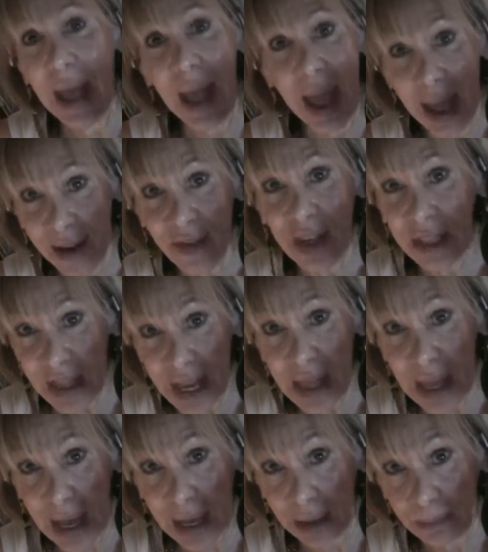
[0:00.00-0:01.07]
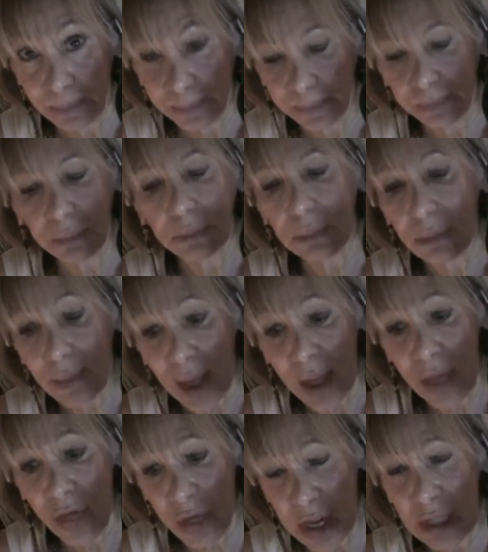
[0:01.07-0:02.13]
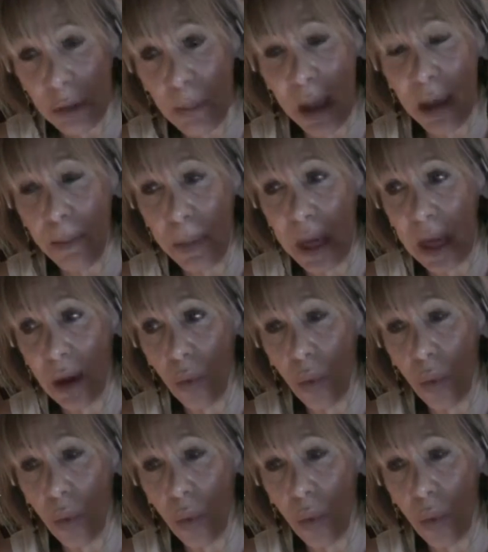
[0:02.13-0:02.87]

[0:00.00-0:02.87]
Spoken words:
Having said that, this may be